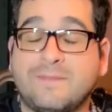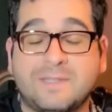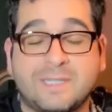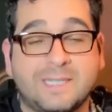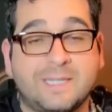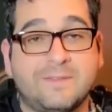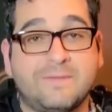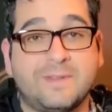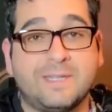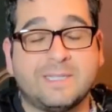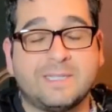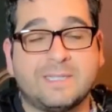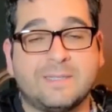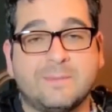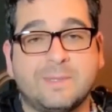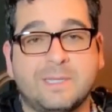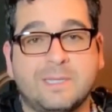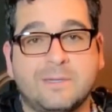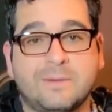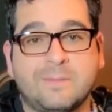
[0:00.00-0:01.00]
convince
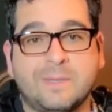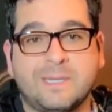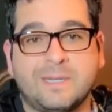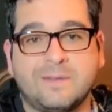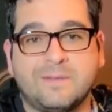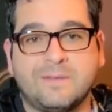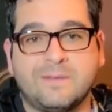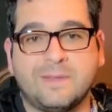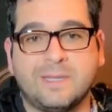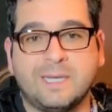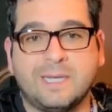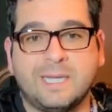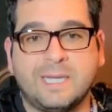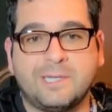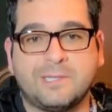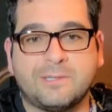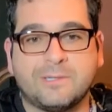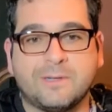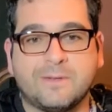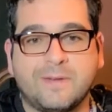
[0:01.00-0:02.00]
them a little bit of the
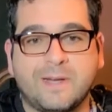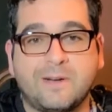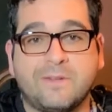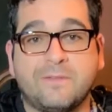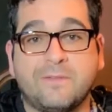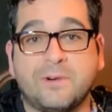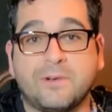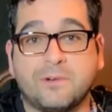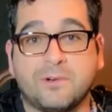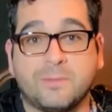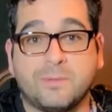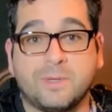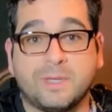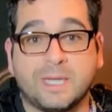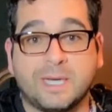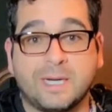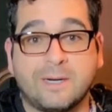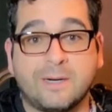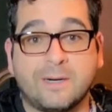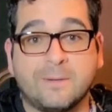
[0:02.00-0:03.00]
nature of how vulnerable
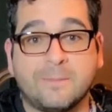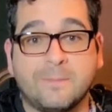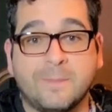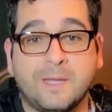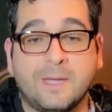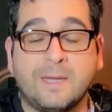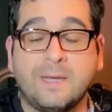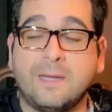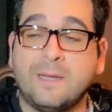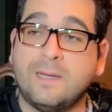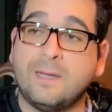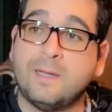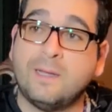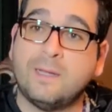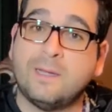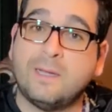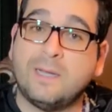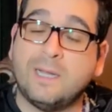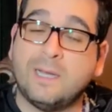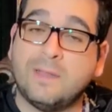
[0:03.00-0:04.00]
they are.
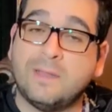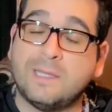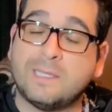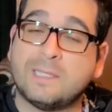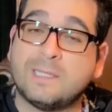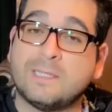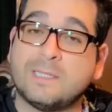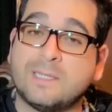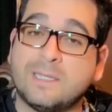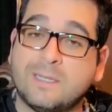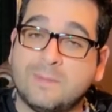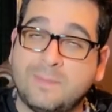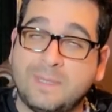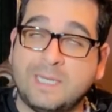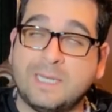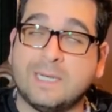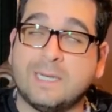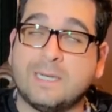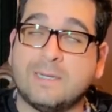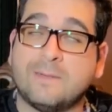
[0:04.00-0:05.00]
Now, this is going to be